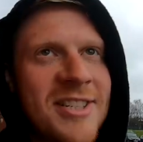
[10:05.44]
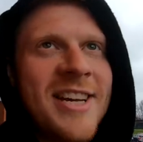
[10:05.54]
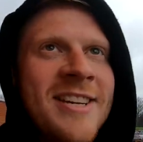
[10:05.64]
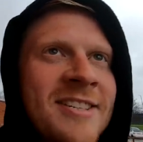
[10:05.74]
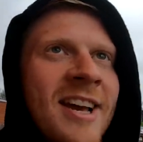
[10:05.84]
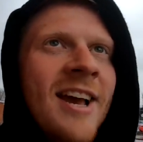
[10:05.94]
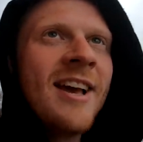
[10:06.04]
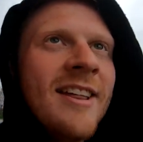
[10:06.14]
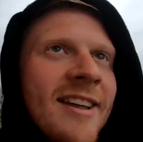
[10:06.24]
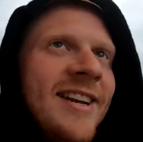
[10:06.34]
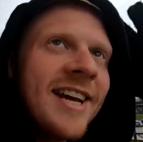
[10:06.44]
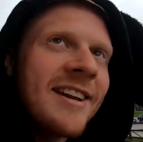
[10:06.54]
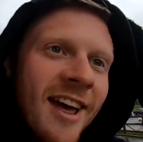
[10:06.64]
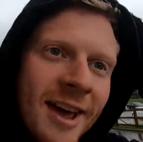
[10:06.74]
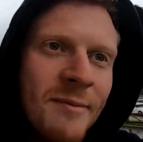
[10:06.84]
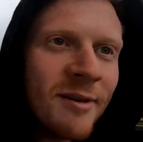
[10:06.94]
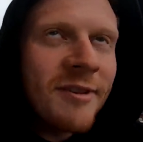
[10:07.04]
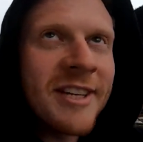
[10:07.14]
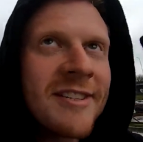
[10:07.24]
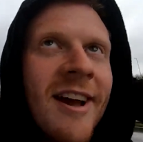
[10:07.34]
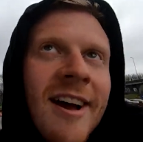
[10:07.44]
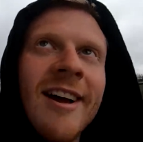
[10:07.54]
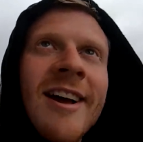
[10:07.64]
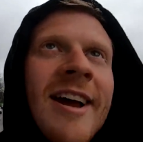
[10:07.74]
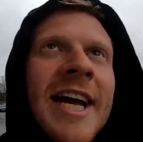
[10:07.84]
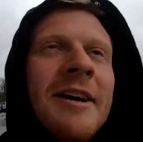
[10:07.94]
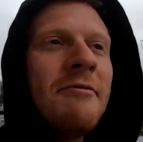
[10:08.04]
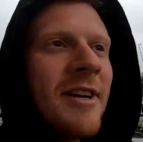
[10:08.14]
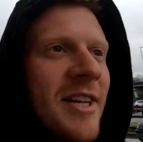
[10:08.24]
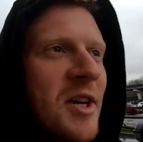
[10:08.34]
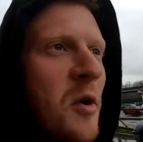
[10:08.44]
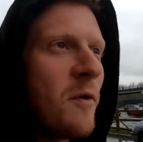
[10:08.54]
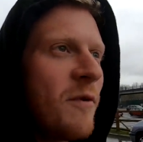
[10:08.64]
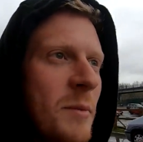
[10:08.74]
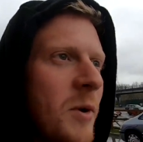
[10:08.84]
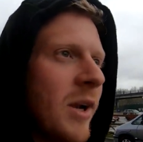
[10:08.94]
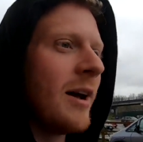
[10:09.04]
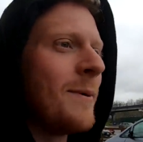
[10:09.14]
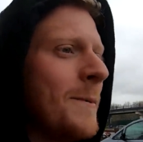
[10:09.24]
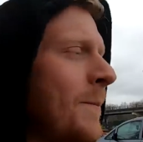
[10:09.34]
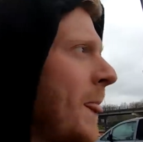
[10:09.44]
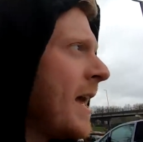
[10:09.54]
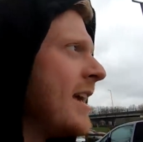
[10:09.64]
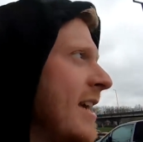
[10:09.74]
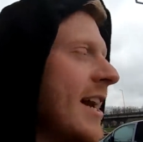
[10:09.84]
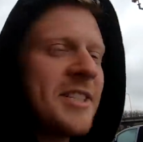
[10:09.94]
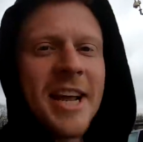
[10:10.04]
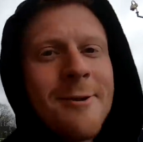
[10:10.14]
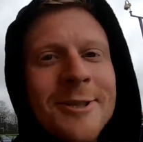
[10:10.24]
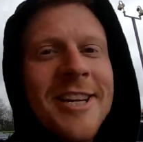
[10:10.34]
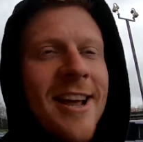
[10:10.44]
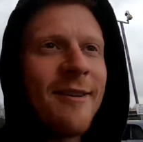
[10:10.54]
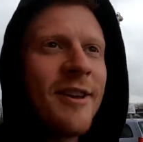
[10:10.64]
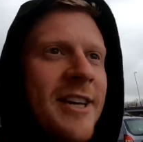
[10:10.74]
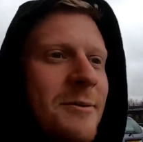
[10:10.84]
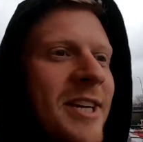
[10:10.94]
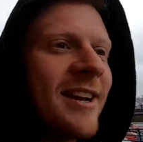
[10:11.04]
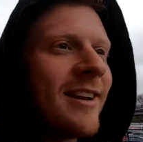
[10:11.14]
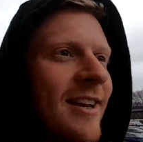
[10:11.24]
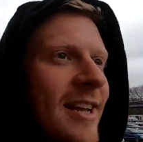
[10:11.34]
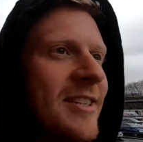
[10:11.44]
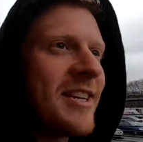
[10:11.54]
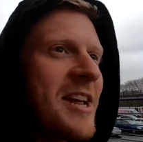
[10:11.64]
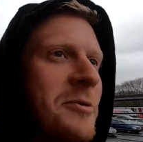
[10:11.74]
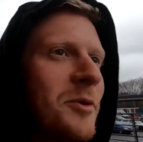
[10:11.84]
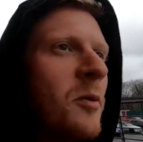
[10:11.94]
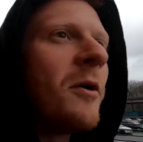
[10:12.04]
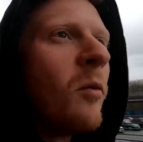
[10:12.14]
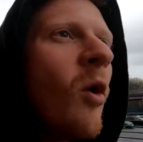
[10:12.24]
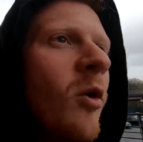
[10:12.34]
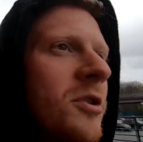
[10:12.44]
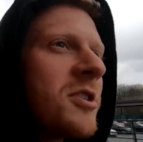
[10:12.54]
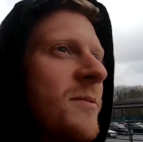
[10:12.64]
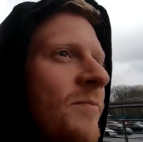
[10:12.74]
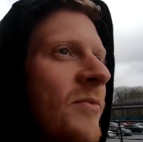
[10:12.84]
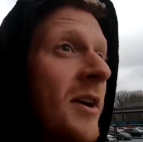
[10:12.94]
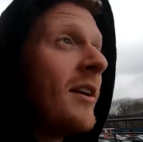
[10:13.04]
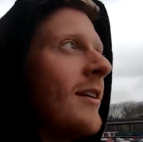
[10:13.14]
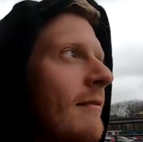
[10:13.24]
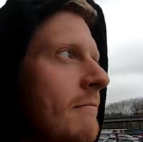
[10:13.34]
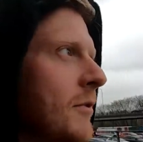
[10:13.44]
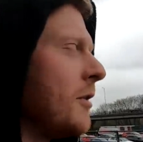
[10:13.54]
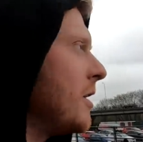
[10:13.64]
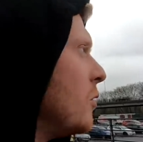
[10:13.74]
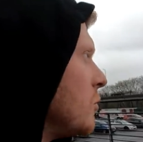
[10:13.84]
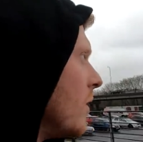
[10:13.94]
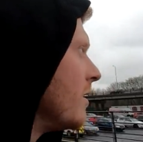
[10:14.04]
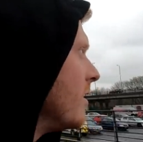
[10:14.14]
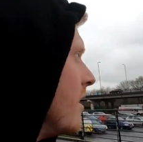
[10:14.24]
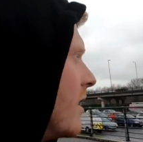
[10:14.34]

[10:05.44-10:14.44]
the seats, the nickname of this uh, really cool football club. Yeah, as Dale was saying, I think he was saying that the stadium has won awards. Not the old one.